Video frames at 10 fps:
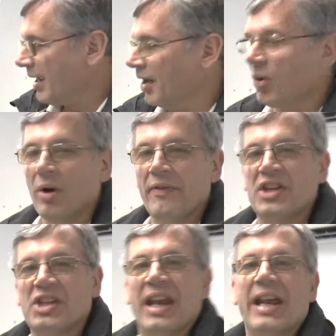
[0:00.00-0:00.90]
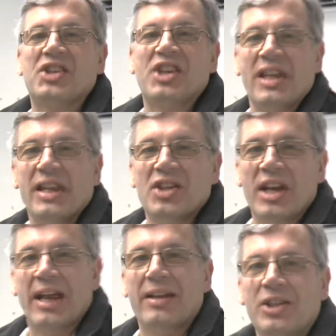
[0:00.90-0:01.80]
And all of this connects to the
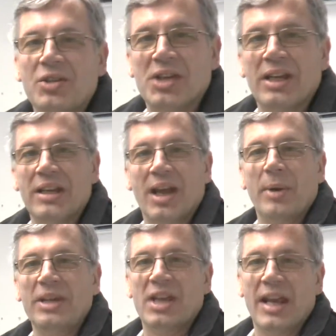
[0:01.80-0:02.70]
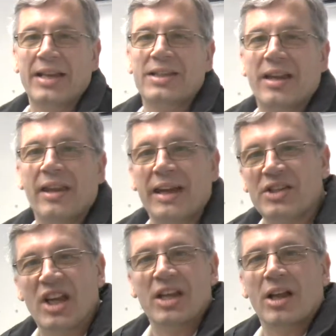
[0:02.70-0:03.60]
internet using Go Internet, and they
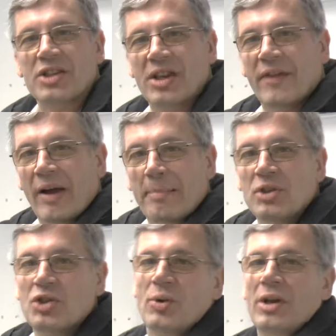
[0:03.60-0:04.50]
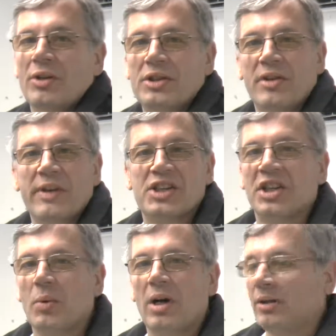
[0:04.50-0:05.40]
send our stuff up and join on to the rest of
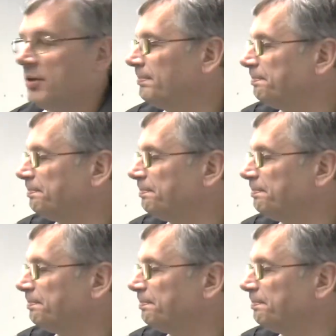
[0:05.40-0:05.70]
the world.